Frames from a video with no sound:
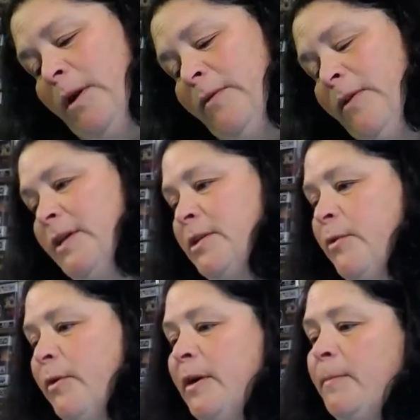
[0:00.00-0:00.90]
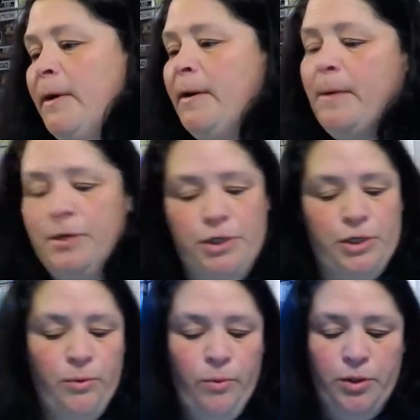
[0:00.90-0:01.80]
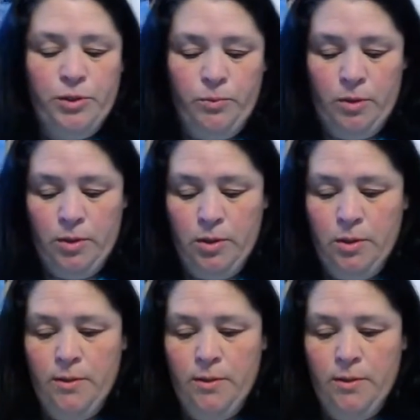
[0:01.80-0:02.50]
of these already, but I'm not sure which one.